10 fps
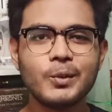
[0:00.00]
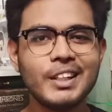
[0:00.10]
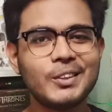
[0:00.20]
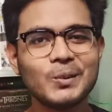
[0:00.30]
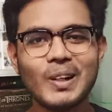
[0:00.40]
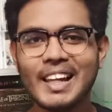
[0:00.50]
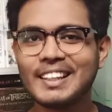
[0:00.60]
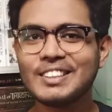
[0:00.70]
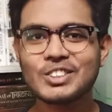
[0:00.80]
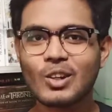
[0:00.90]
need to
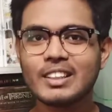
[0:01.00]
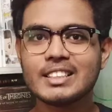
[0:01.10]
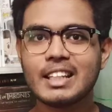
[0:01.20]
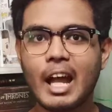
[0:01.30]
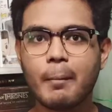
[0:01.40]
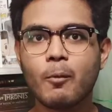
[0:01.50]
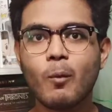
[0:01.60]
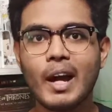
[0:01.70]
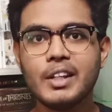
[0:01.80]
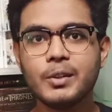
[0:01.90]
install this app?
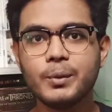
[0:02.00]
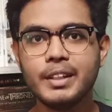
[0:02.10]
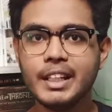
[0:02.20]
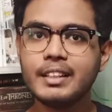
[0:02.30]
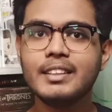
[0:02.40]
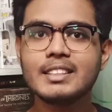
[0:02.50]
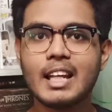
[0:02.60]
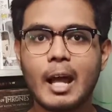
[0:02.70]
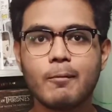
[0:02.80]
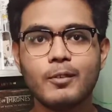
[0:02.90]
Why you need this
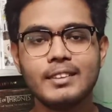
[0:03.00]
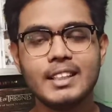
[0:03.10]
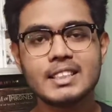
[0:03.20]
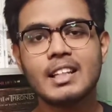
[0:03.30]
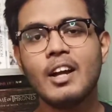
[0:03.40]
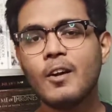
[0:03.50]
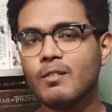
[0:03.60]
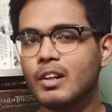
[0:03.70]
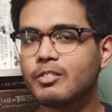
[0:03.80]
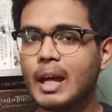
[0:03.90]
app with this
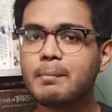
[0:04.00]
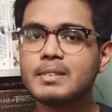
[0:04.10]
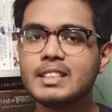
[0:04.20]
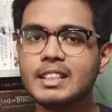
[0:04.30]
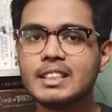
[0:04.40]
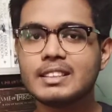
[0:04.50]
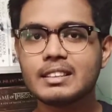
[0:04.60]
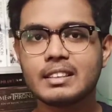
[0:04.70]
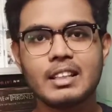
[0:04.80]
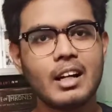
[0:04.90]
Wheel of Time series?
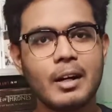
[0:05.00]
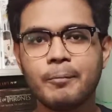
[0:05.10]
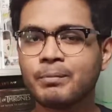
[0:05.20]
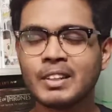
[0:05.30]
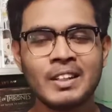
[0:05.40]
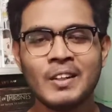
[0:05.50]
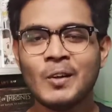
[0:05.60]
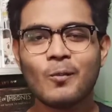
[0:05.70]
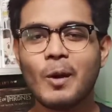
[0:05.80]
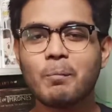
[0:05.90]
The
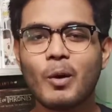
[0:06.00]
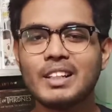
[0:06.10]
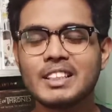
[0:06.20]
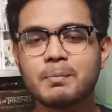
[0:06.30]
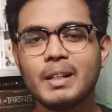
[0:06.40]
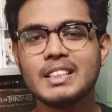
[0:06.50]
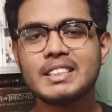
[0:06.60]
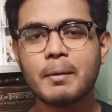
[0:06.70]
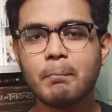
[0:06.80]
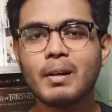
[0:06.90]
one point is pretty
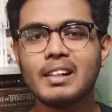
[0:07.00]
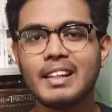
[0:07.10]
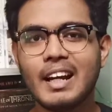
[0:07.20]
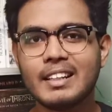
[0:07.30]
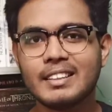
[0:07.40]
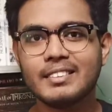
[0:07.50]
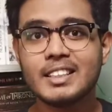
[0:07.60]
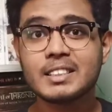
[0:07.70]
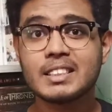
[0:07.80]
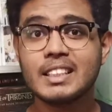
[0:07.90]
simple, that
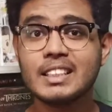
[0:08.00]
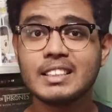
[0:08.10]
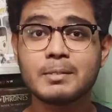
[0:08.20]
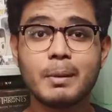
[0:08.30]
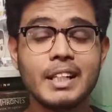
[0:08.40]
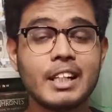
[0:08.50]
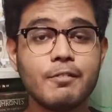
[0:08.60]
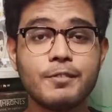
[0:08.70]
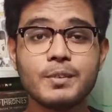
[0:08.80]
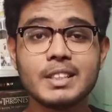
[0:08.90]
this series is pretty
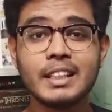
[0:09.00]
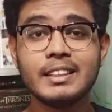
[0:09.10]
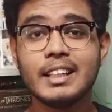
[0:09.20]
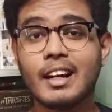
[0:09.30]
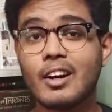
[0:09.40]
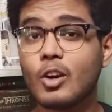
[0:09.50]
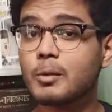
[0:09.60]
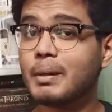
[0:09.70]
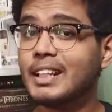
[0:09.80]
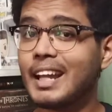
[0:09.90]
confusing. There are
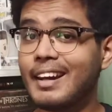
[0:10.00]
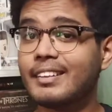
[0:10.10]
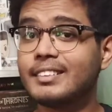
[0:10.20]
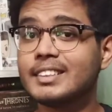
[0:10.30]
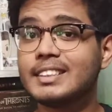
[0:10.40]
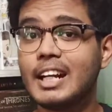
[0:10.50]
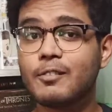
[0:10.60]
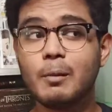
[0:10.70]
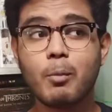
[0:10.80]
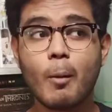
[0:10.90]
many characters that
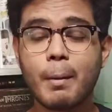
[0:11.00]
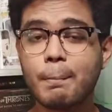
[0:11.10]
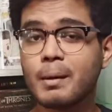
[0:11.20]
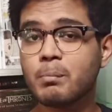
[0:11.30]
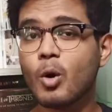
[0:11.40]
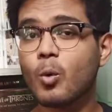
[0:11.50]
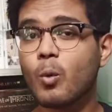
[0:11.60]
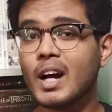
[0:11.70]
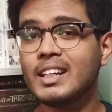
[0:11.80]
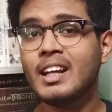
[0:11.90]
will pop up in book
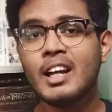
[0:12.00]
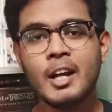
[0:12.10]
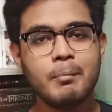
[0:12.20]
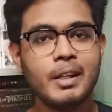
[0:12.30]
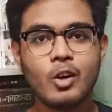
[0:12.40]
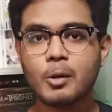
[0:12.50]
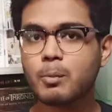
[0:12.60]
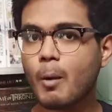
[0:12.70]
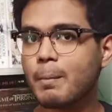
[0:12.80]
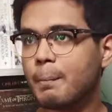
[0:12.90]
1, may not
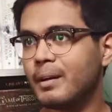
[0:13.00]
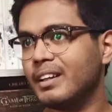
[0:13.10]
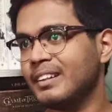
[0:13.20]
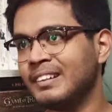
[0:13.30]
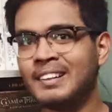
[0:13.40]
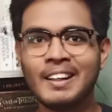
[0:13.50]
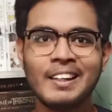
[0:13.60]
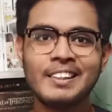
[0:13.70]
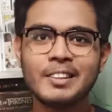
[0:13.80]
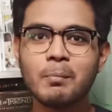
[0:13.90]
pop up in
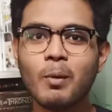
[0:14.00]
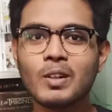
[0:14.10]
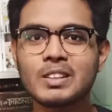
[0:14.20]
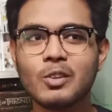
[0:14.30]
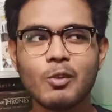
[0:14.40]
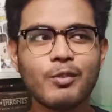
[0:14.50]
any other books. You will